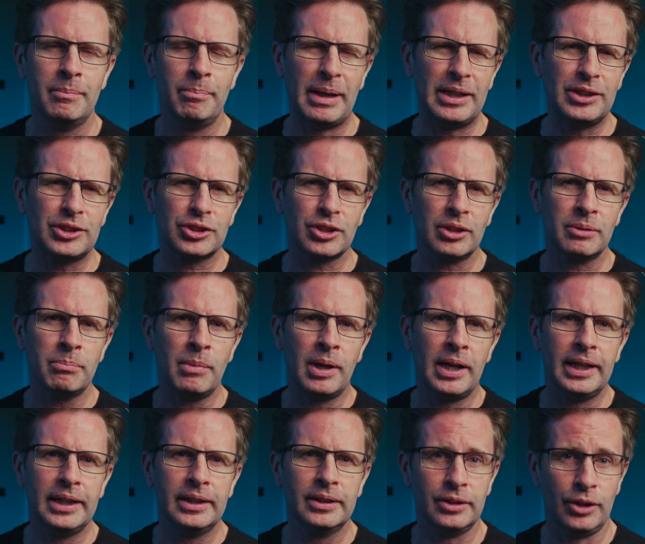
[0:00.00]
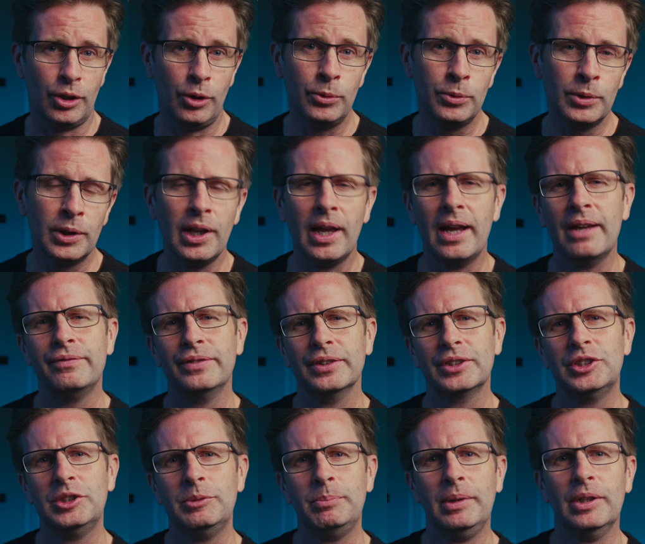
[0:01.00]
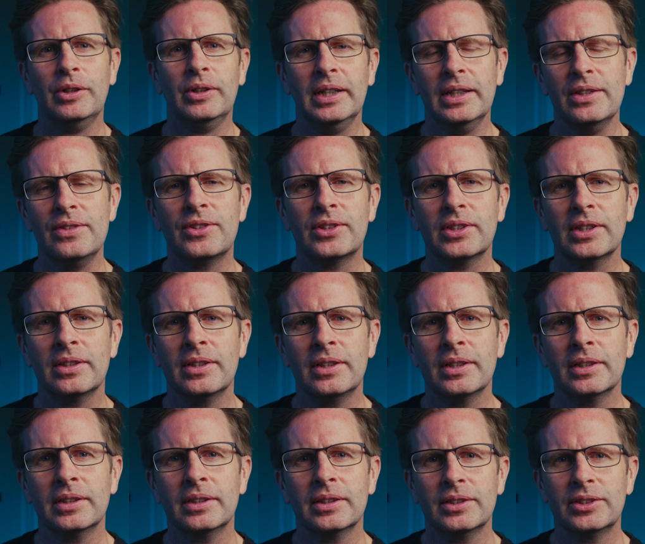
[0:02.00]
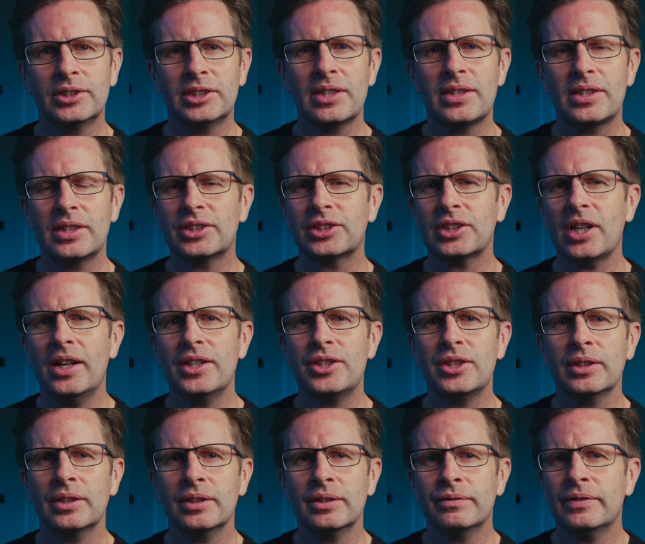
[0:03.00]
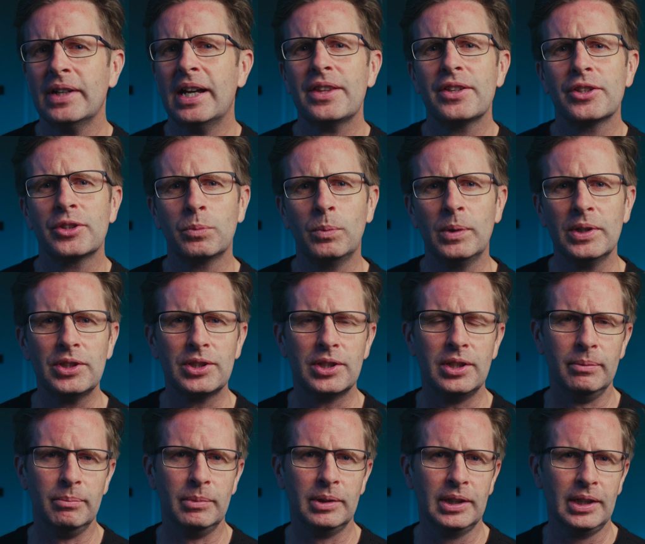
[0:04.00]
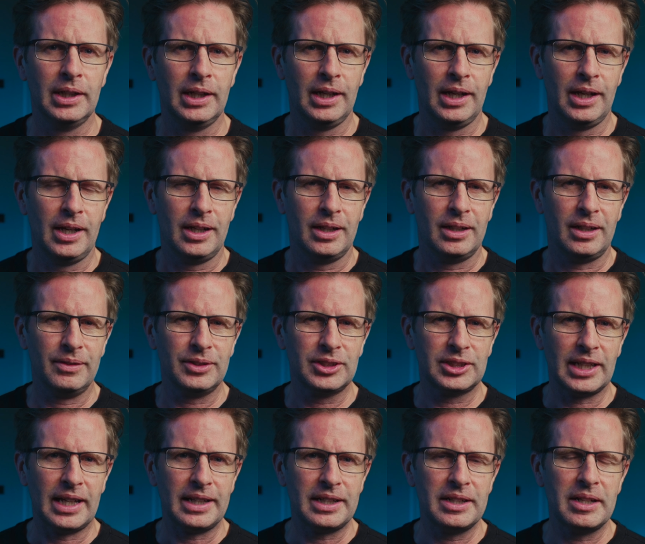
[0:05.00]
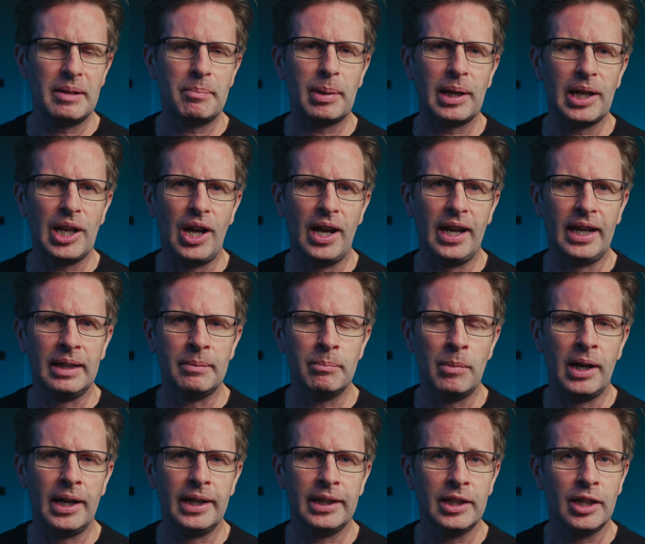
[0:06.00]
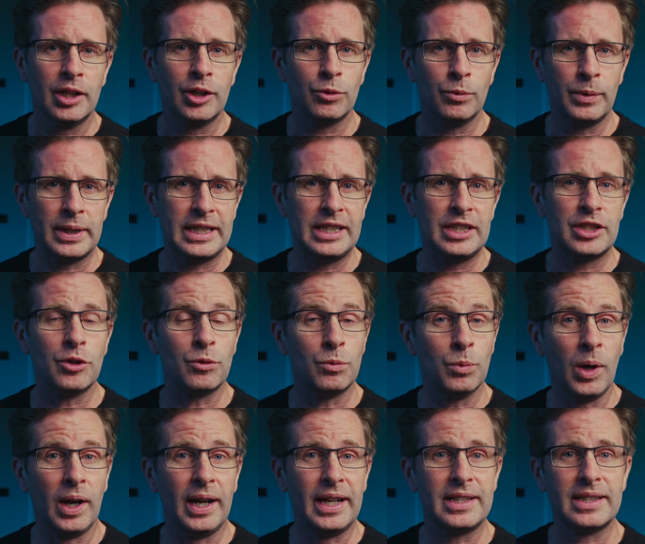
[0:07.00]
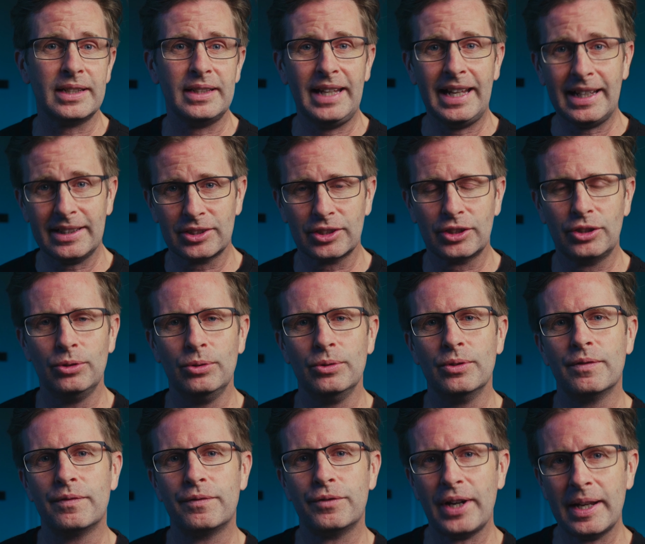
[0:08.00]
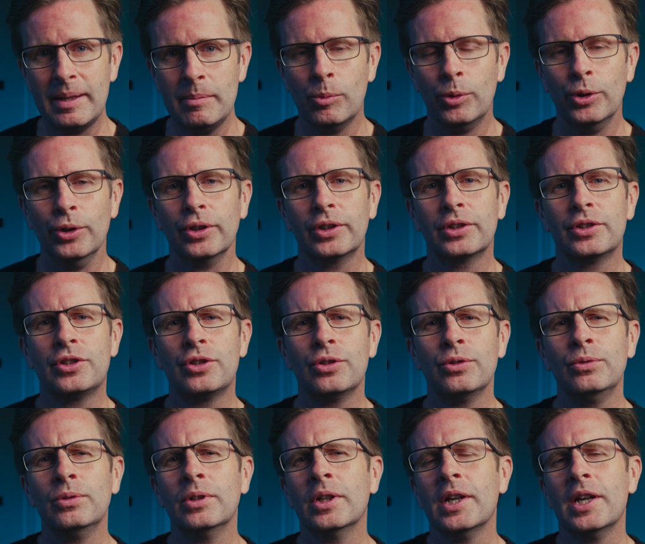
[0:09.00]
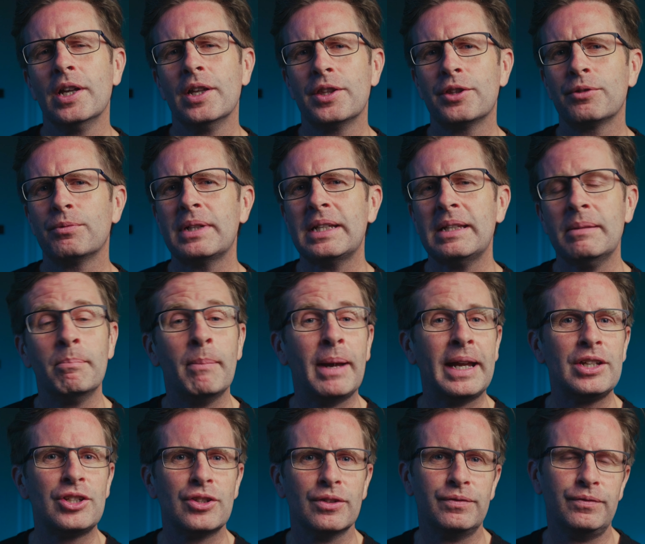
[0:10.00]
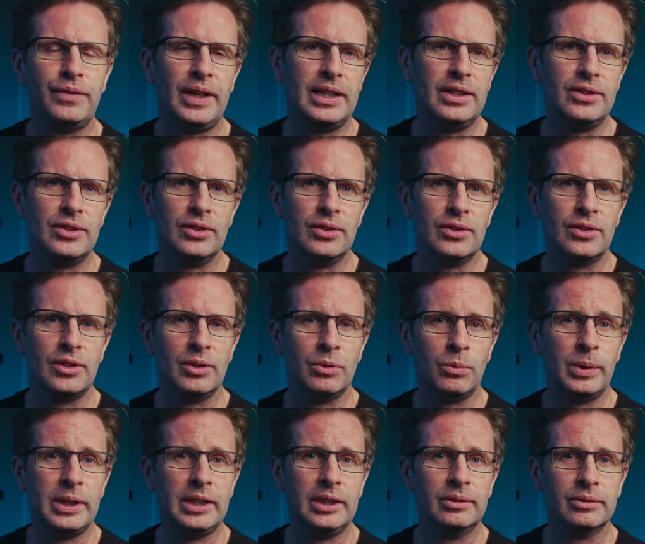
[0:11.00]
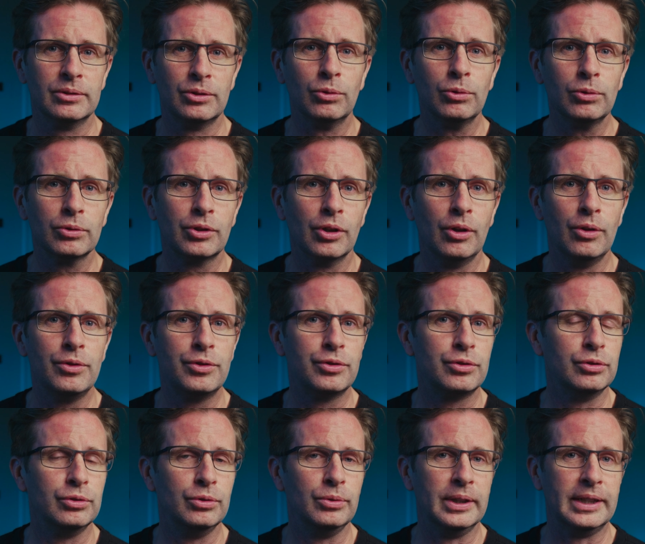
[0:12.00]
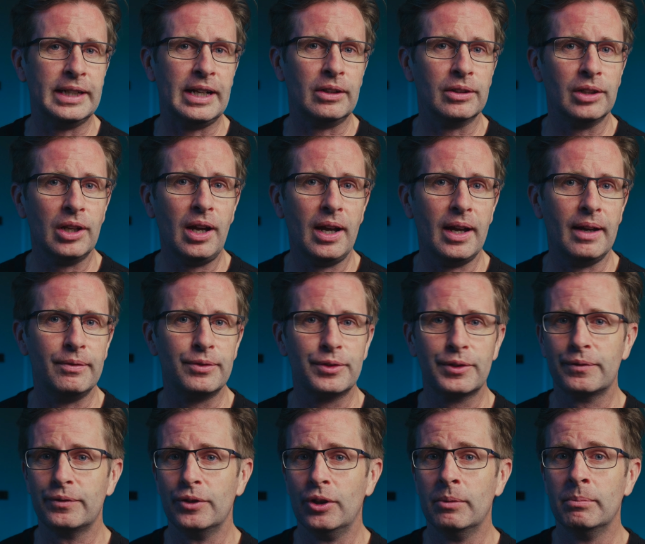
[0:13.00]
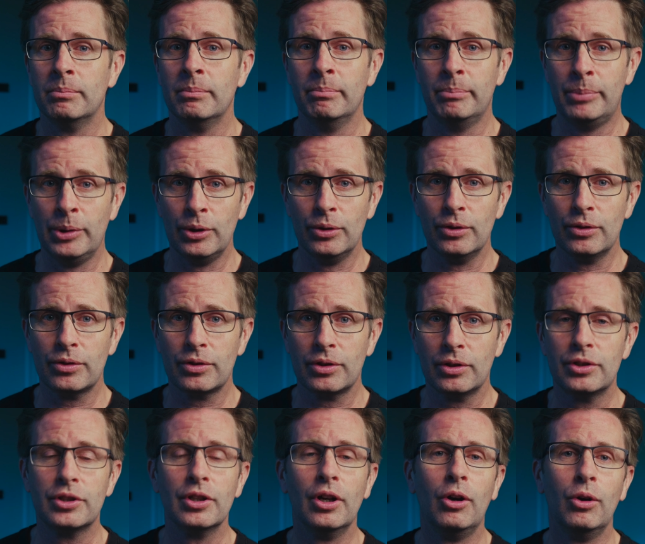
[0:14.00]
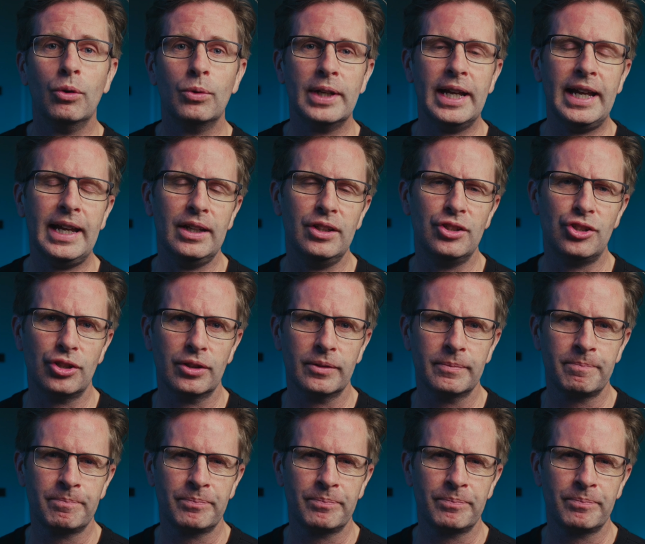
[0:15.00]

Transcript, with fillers: Based on my own life experience and the synthesizing of others' wisdom, I've started applying my read, write, execute framework to three major phases that we all go through in our lives from birth to old age.